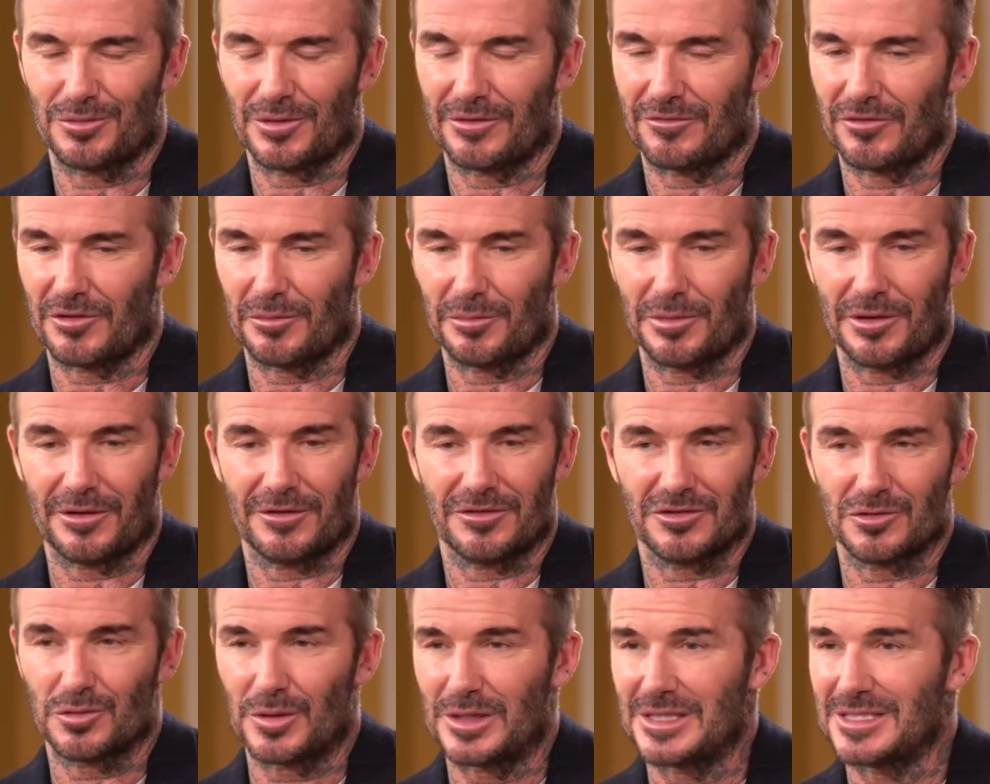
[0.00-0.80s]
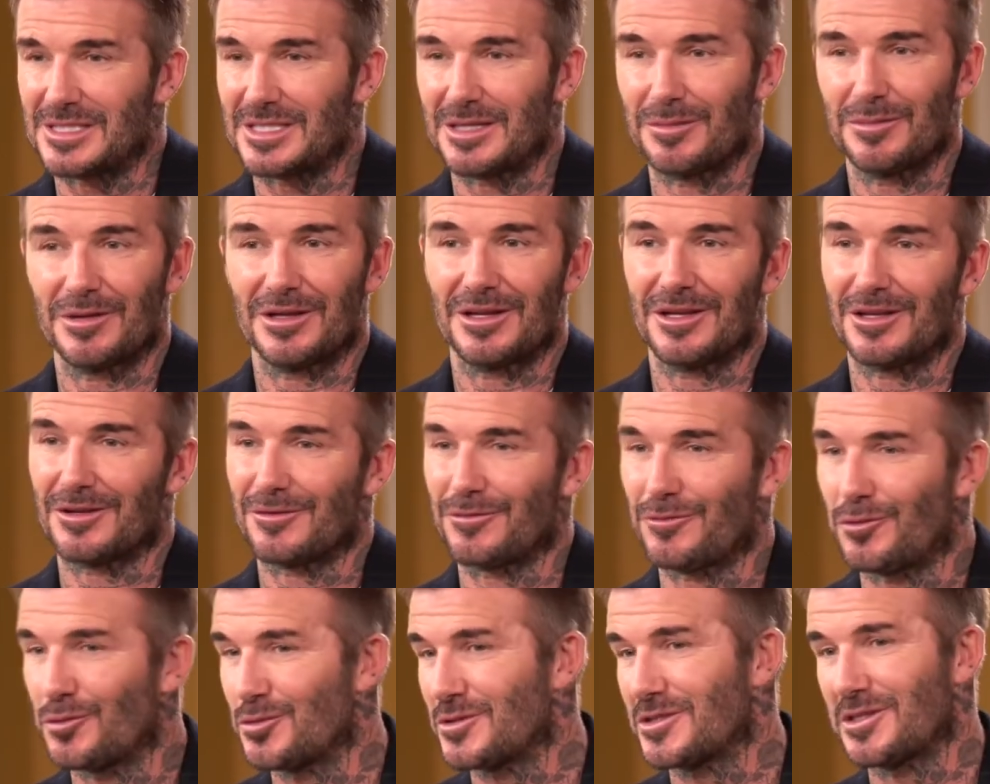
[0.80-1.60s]
whether it be 20 minutes,
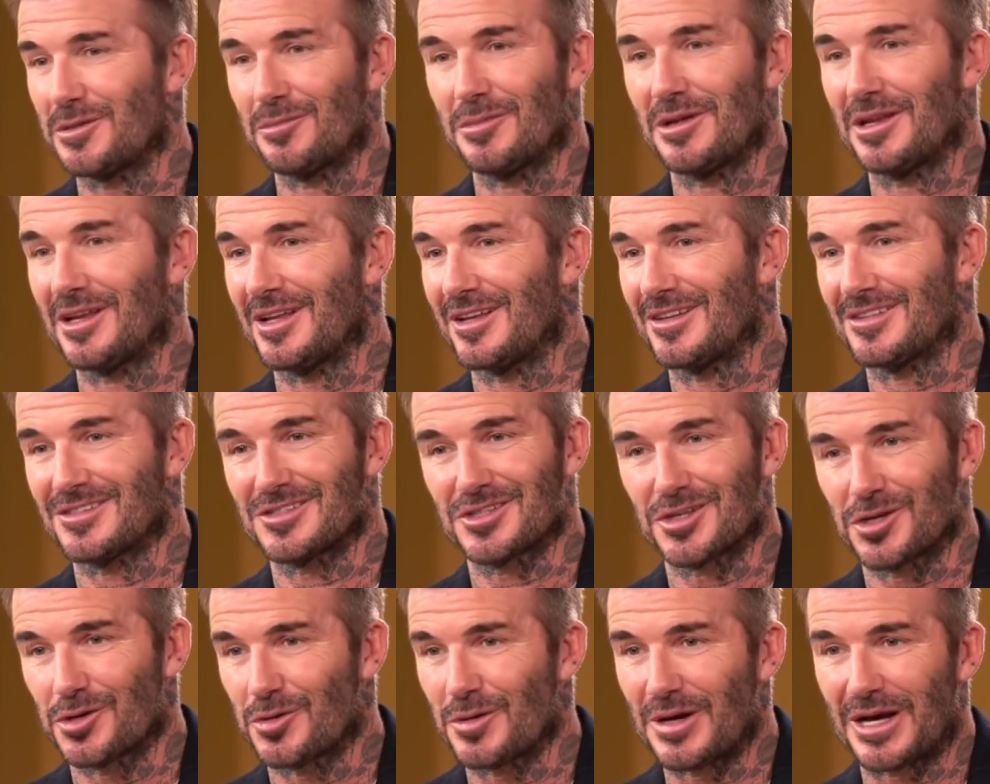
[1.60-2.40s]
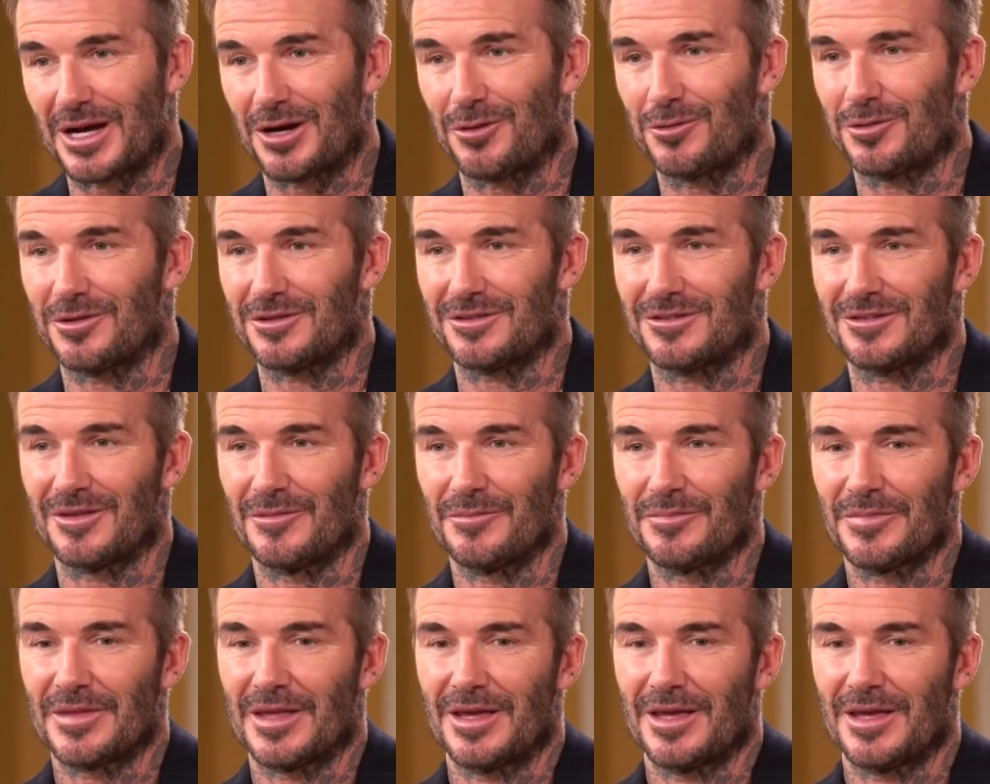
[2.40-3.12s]
40 minutes, 2 hours,